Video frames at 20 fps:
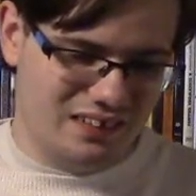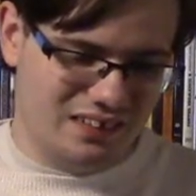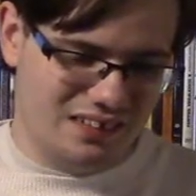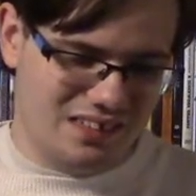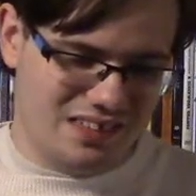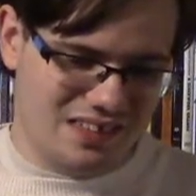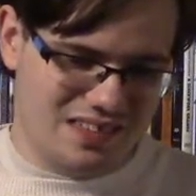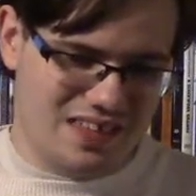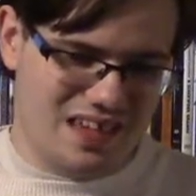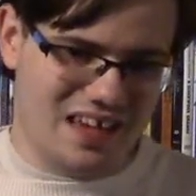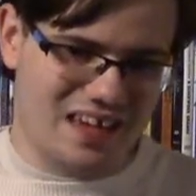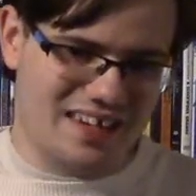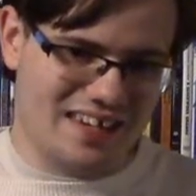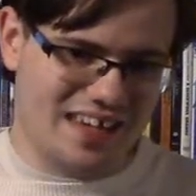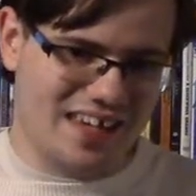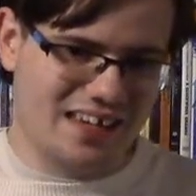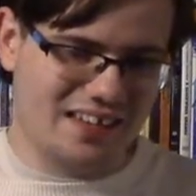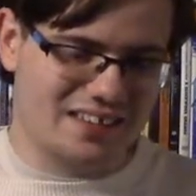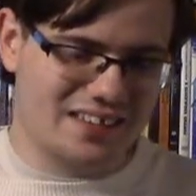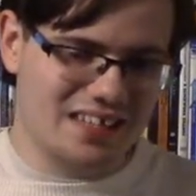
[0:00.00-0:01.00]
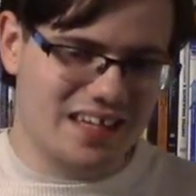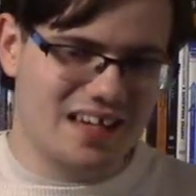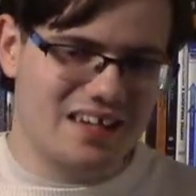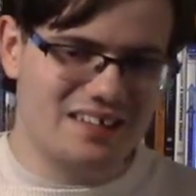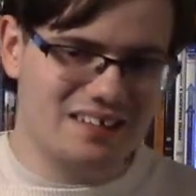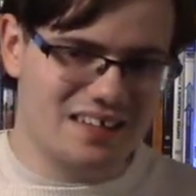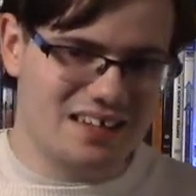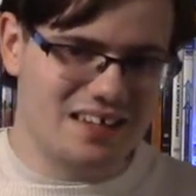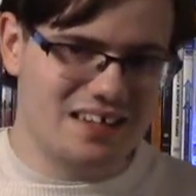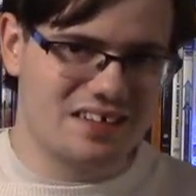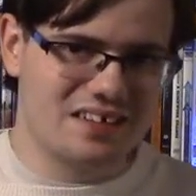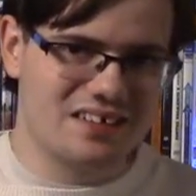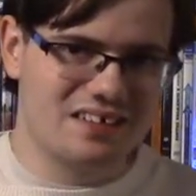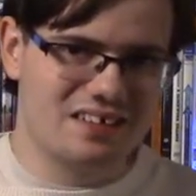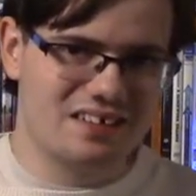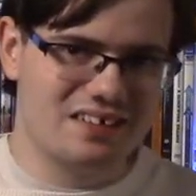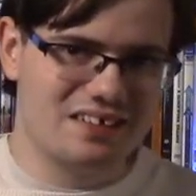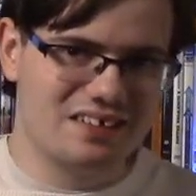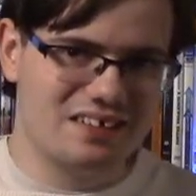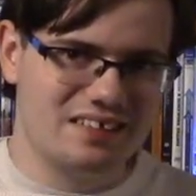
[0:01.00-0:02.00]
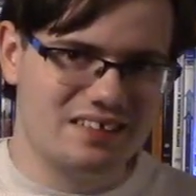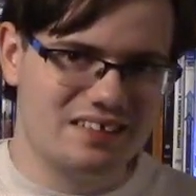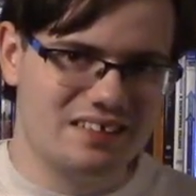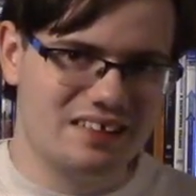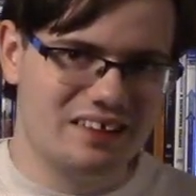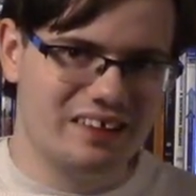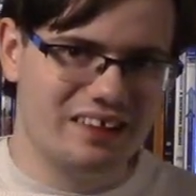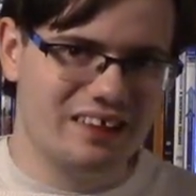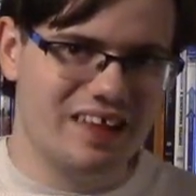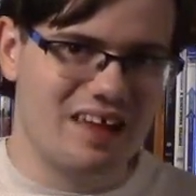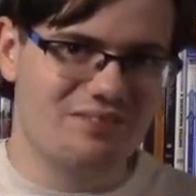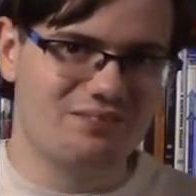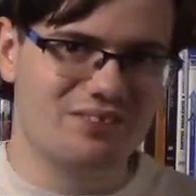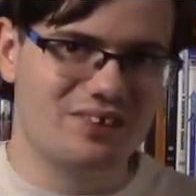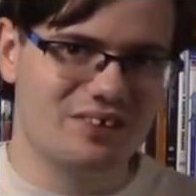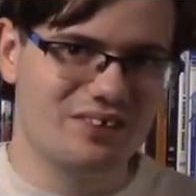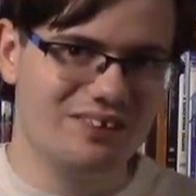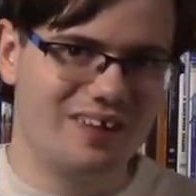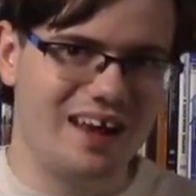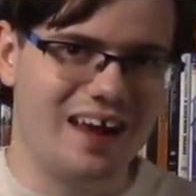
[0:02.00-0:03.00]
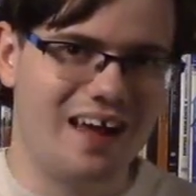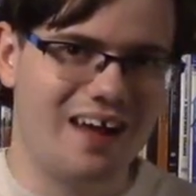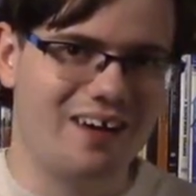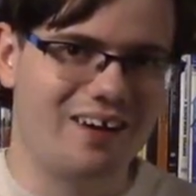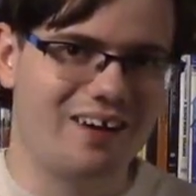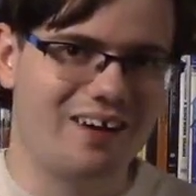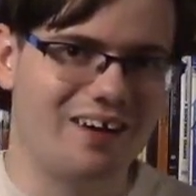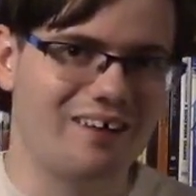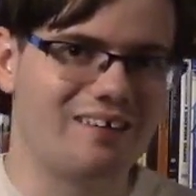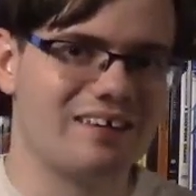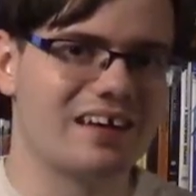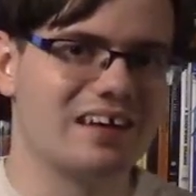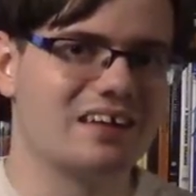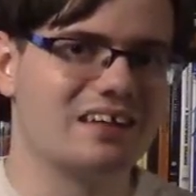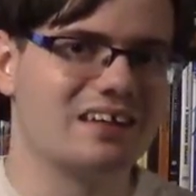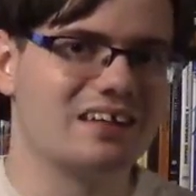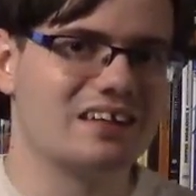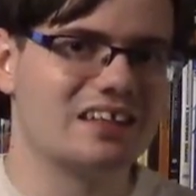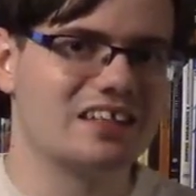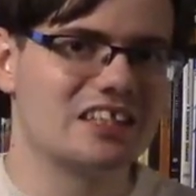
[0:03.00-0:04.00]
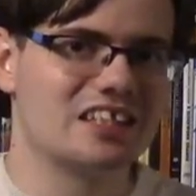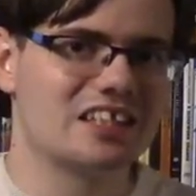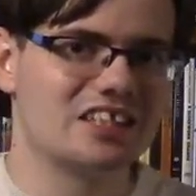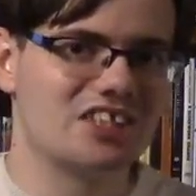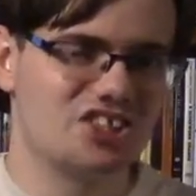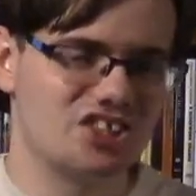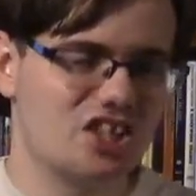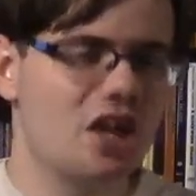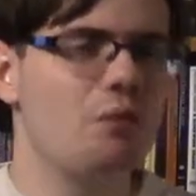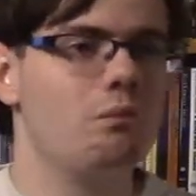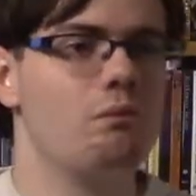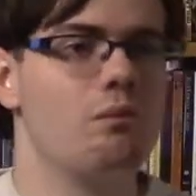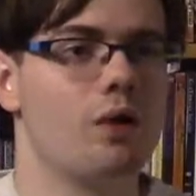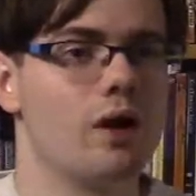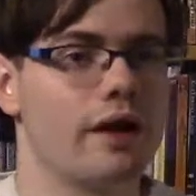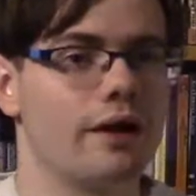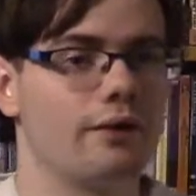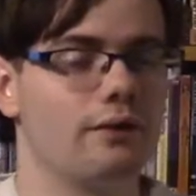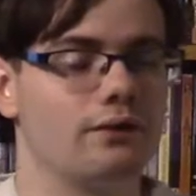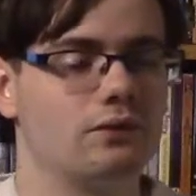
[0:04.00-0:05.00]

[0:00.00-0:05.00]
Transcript: that Aunt Sandy left the credit card somewhere.